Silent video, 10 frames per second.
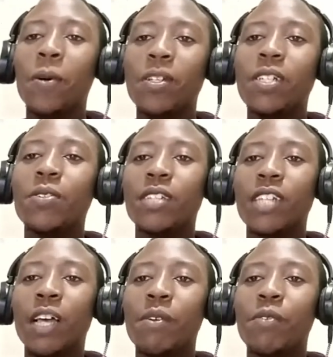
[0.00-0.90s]
Water was
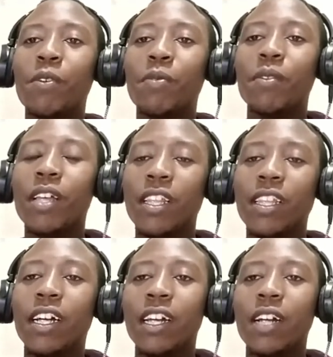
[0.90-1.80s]
coming from
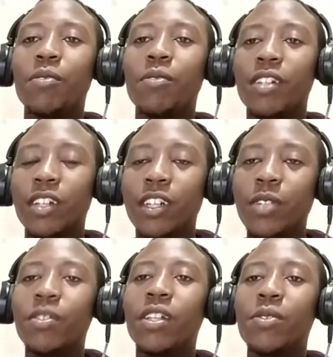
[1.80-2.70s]
the ground.
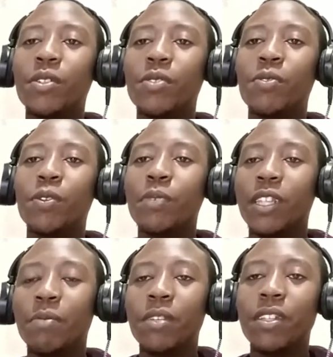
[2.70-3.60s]
Dew that was forming,
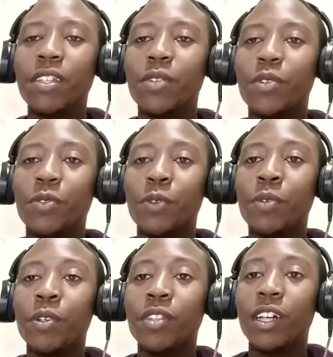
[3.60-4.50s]
the mist that was
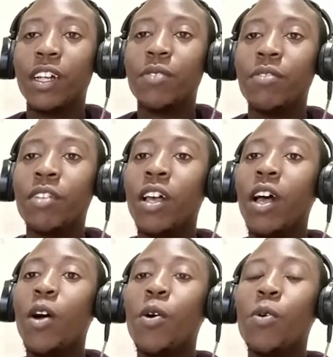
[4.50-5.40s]
forming on the ground
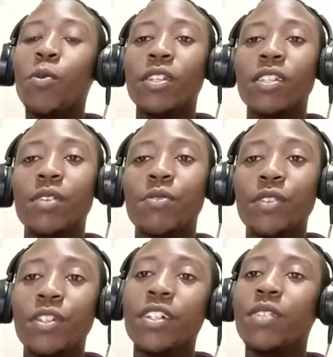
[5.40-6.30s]
was
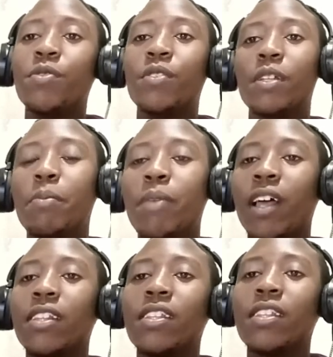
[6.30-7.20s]
sufficient for the
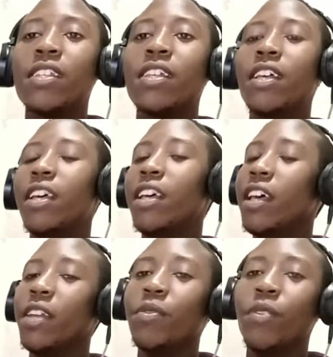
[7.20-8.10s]
plants
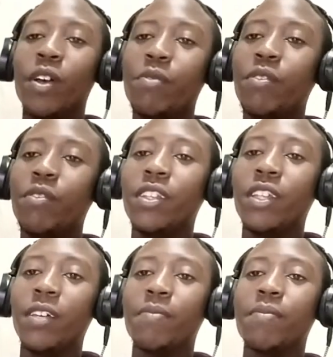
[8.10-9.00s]
and for everything.